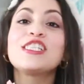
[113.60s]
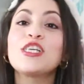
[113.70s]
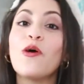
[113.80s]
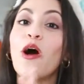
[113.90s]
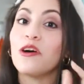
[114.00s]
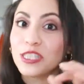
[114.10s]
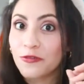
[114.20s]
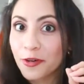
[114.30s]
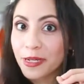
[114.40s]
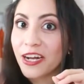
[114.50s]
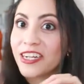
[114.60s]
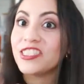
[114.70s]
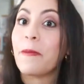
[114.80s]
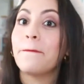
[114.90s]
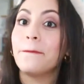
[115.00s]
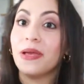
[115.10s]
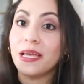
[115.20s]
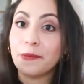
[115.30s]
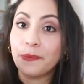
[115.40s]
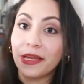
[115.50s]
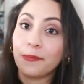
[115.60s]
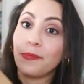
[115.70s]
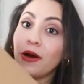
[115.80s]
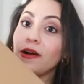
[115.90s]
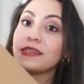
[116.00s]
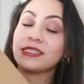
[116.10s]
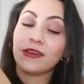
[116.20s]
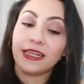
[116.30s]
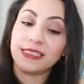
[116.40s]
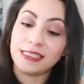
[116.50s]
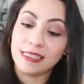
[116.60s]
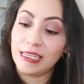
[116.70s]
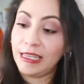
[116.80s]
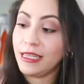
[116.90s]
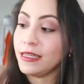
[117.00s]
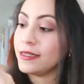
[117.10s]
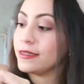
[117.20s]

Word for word: So also from Kaja, big, big box. So let's see.